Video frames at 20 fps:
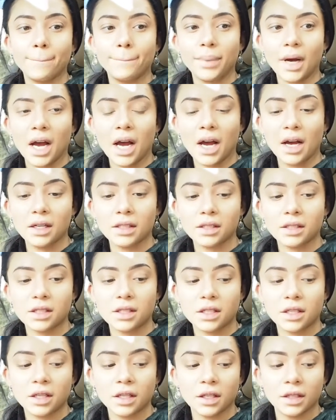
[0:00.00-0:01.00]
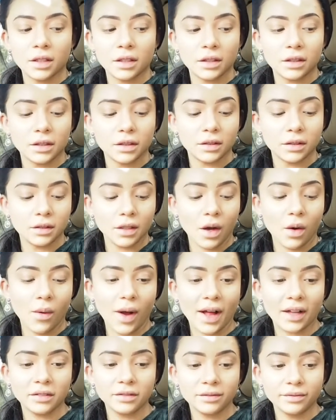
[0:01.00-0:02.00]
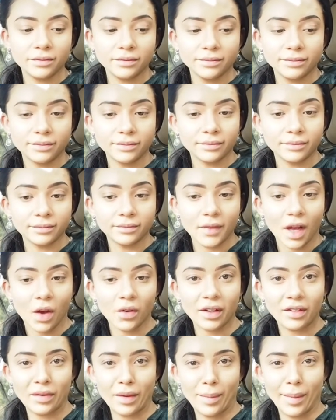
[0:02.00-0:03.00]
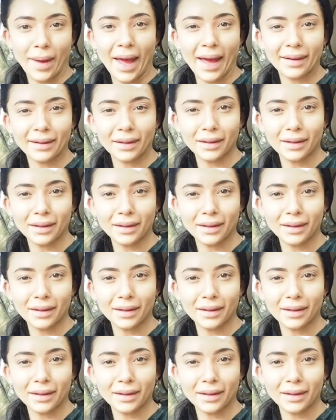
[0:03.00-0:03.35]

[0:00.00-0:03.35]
But oh well, I'll give it back.